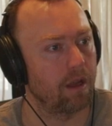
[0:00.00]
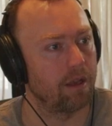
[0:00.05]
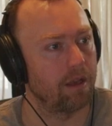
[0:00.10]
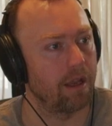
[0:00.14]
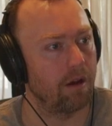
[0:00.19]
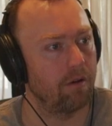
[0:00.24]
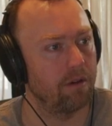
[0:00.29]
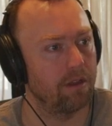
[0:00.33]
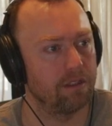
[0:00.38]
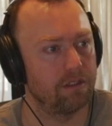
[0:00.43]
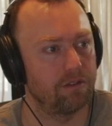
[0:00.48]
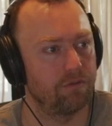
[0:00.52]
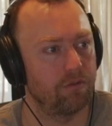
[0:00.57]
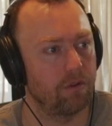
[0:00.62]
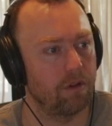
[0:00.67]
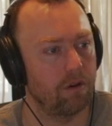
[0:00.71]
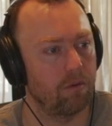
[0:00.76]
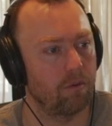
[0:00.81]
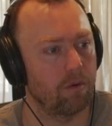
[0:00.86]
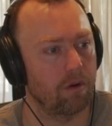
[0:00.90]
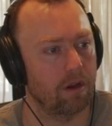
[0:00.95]
now it's
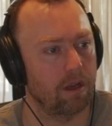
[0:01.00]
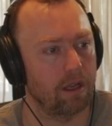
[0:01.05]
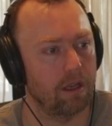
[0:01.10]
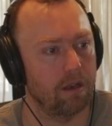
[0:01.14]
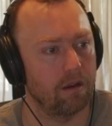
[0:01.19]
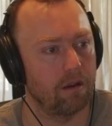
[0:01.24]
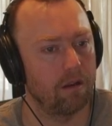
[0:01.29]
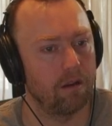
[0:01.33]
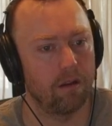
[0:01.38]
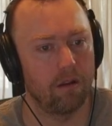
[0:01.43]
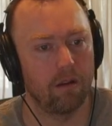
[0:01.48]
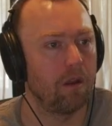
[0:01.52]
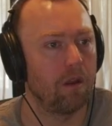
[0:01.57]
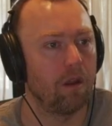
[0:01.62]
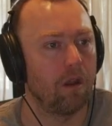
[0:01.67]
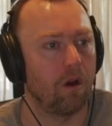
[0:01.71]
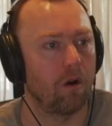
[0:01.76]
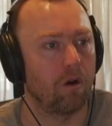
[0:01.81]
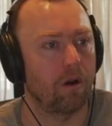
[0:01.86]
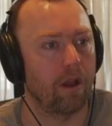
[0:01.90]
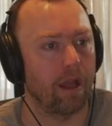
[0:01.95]
fully working.
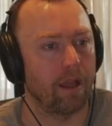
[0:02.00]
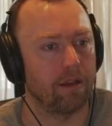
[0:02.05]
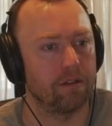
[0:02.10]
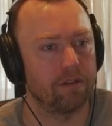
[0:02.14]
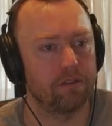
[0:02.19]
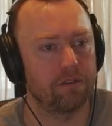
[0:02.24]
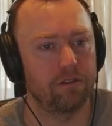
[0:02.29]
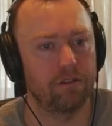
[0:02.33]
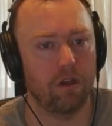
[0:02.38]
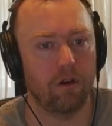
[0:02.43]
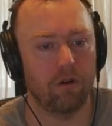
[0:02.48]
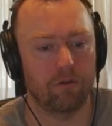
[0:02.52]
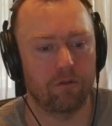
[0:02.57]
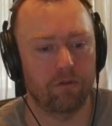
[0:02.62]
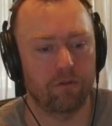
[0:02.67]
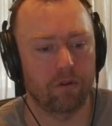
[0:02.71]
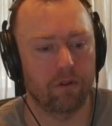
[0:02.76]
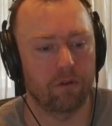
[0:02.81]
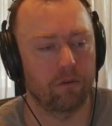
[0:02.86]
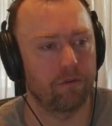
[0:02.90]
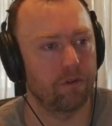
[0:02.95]
Okay, so
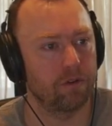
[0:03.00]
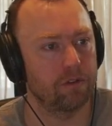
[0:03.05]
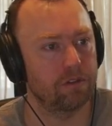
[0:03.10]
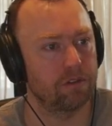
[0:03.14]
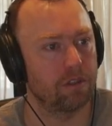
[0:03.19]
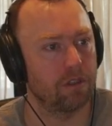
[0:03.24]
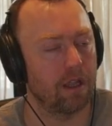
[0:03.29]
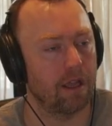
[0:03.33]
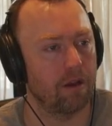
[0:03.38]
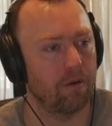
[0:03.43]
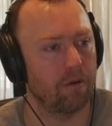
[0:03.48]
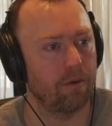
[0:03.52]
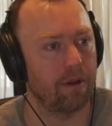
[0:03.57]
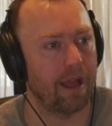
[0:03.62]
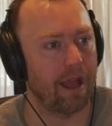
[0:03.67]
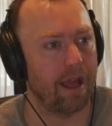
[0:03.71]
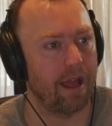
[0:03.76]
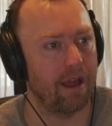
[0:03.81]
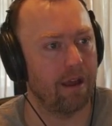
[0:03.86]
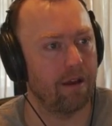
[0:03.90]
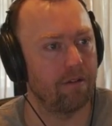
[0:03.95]
for the reverse delay, we
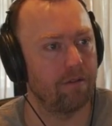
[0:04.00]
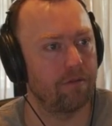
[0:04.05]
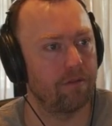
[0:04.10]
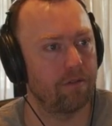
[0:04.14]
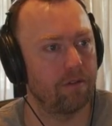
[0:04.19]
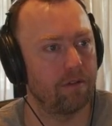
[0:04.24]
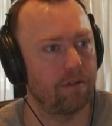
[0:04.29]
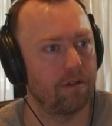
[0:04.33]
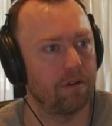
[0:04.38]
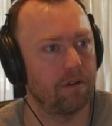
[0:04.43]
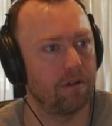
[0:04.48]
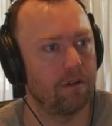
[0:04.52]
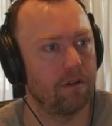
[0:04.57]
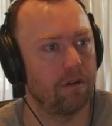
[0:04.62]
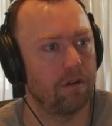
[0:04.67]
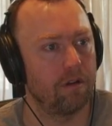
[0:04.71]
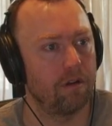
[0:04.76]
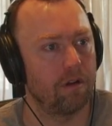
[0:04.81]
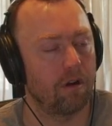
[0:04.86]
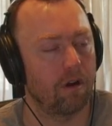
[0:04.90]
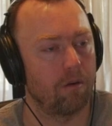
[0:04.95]
have
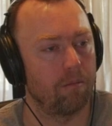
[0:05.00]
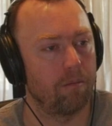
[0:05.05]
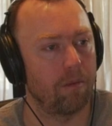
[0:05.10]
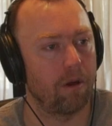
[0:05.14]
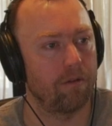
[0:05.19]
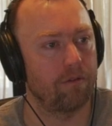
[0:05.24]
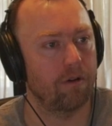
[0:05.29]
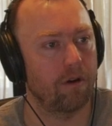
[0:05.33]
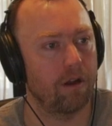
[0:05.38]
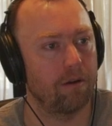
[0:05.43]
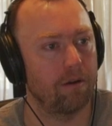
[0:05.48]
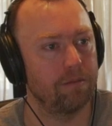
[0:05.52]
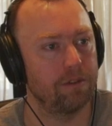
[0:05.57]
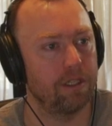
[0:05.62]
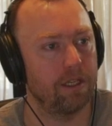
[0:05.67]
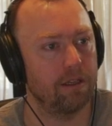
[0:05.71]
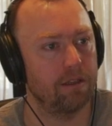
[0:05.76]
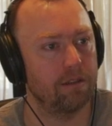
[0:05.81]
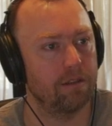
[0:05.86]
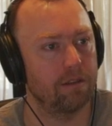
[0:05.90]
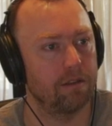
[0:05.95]
our buffer
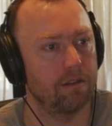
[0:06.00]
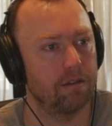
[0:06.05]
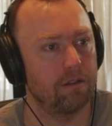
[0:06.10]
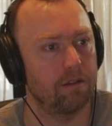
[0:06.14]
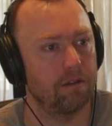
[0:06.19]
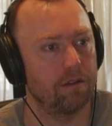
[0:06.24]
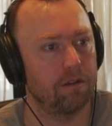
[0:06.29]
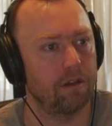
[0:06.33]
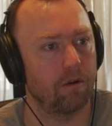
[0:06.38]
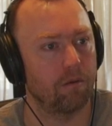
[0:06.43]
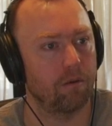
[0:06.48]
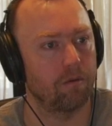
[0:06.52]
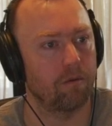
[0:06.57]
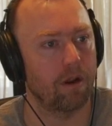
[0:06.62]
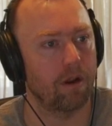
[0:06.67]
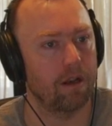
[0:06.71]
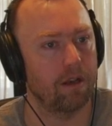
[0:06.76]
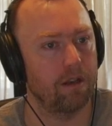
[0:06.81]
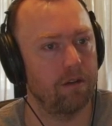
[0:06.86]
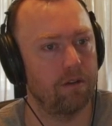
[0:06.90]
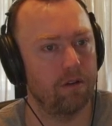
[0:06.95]
object that we're
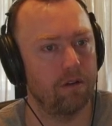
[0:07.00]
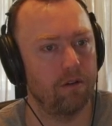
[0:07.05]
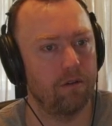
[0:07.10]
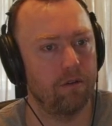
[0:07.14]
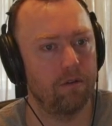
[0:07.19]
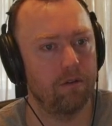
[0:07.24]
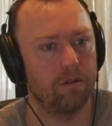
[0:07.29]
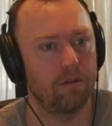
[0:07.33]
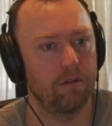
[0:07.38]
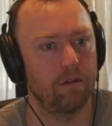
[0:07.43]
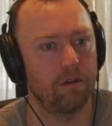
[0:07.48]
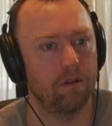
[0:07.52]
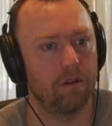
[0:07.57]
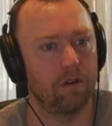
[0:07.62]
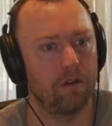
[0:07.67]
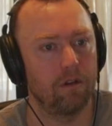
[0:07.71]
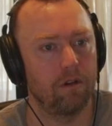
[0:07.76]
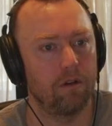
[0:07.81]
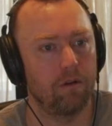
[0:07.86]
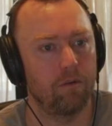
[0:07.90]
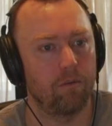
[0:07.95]
writing to.
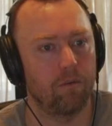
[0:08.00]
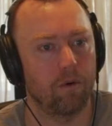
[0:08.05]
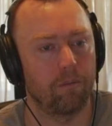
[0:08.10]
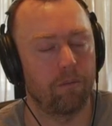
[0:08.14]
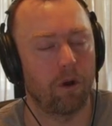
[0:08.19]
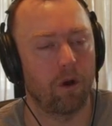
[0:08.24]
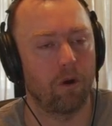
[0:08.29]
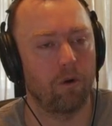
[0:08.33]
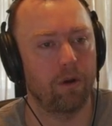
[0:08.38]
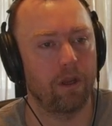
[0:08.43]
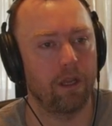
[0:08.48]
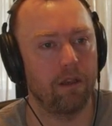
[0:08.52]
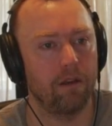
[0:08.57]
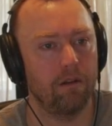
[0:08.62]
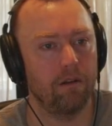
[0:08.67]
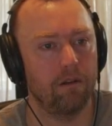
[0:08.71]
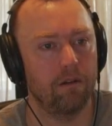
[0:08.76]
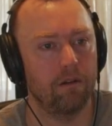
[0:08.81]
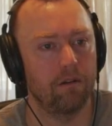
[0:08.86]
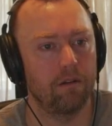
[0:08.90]
We're poking